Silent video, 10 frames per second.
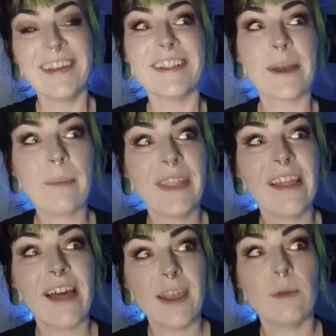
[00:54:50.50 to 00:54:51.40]
Something
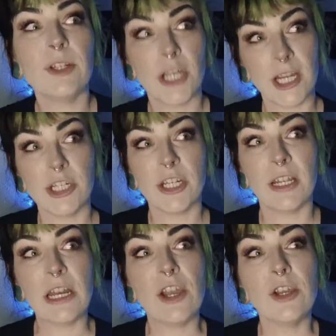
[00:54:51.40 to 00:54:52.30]
like
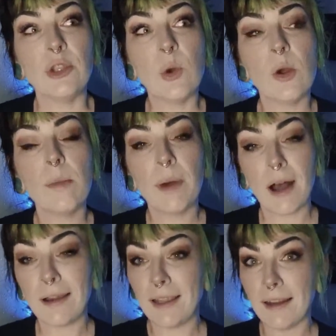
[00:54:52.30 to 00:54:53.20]
rejection, your
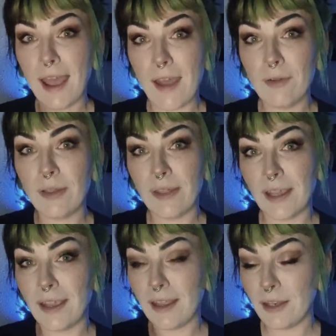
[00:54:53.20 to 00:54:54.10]
body and
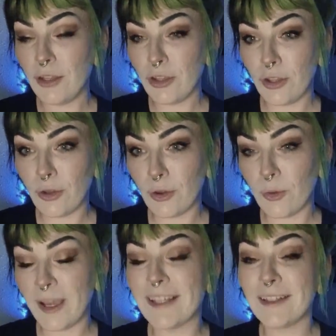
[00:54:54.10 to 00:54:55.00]
everything in
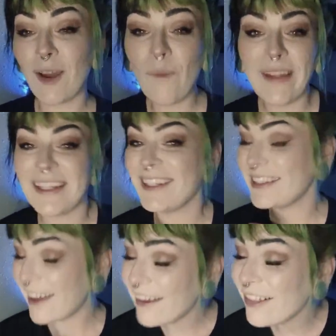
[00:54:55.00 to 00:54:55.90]
you is going to
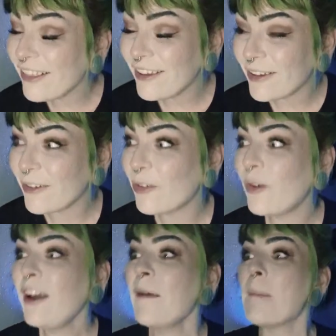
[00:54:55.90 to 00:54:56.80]
tell
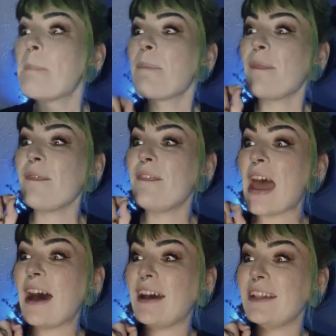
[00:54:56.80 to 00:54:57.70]
you
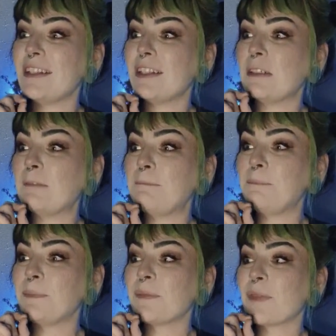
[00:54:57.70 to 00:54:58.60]
that
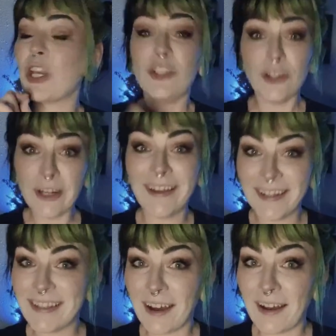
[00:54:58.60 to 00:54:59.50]
you're
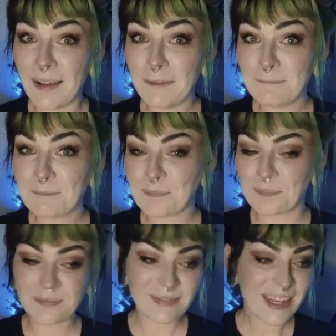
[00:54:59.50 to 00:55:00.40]
gonna die.
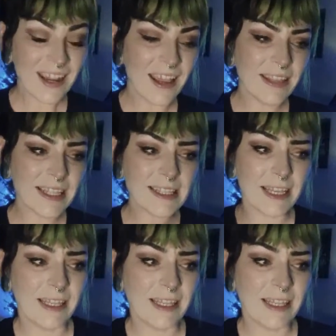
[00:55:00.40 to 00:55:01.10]
And that's like